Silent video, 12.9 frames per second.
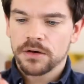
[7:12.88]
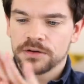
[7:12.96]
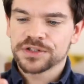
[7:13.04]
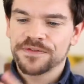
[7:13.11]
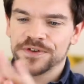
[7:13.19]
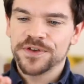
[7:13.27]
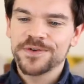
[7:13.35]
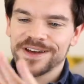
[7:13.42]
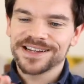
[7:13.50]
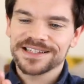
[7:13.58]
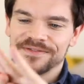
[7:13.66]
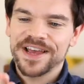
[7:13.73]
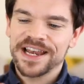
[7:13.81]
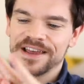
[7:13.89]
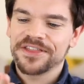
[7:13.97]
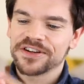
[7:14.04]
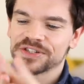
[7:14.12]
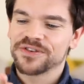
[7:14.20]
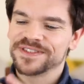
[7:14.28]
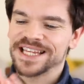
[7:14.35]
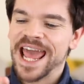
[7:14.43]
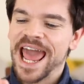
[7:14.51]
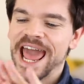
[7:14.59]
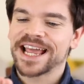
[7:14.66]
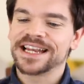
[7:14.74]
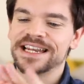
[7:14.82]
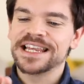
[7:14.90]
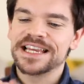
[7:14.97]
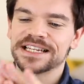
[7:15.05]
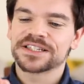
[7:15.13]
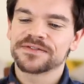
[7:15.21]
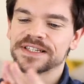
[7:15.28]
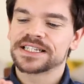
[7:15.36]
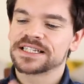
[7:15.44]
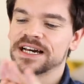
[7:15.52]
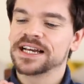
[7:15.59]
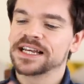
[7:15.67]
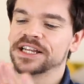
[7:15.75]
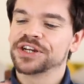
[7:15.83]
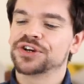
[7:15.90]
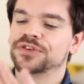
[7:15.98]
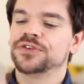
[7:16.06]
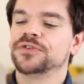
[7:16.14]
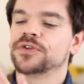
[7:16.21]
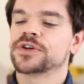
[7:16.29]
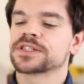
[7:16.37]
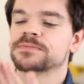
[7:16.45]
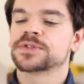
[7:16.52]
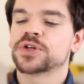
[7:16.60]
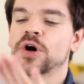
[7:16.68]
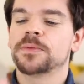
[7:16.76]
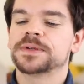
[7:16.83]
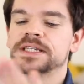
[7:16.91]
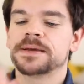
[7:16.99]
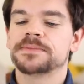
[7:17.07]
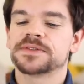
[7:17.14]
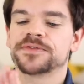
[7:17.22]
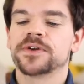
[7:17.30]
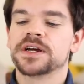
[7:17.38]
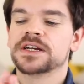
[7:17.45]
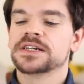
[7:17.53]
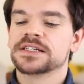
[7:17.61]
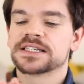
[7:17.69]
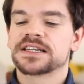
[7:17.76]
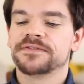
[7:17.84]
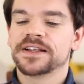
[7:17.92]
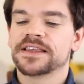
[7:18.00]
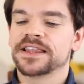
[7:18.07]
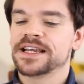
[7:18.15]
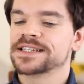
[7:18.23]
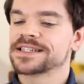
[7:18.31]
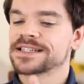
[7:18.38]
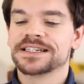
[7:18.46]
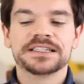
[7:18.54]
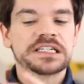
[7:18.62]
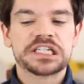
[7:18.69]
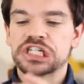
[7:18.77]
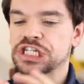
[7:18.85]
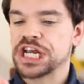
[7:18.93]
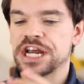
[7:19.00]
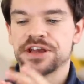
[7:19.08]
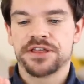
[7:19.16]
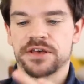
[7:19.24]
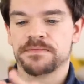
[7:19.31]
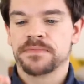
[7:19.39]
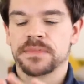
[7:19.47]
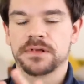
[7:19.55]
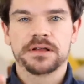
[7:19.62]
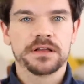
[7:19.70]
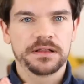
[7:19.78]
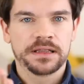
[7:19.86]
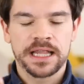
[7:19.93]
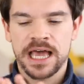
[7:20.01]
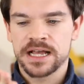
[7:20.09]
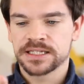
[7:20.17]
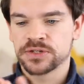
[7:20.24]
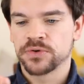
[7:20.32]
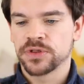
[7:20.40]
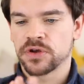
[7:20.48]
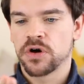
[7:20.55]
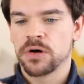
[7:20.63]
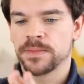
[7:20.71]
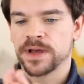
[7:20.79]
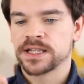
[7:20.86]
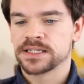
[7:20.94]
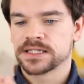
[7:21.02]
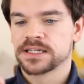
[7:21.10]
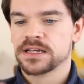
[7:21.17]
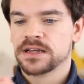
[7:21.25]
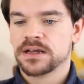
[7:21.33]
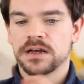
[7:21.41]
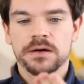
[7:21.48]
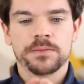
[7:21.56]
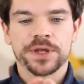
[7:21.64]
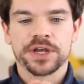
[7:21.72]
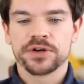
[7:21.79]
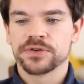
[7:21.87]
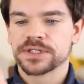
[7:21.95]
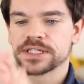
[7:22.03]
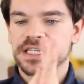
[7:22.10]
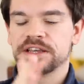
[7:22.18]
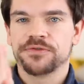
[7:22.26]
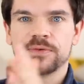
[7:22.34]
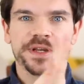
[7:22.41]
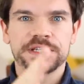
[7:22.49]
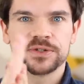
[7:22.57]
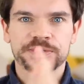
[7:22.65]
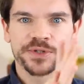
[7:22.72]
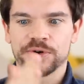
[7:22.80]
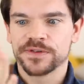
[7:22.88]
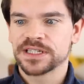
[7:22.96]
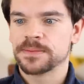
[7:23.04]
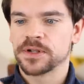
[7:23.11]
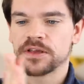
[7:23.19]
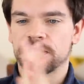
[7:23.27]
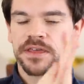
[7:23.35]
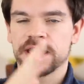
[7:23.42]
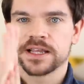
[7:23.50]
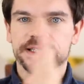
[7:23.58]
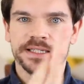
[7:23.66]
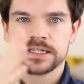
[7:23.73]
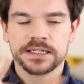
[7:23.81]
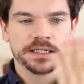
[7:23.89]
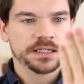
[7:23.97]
Also, if you guys have any other sort of techniques of styling, or if you've got some top tips for stuff like this, share them. Let us know in the comments, and we can all see if we do sort of similar things.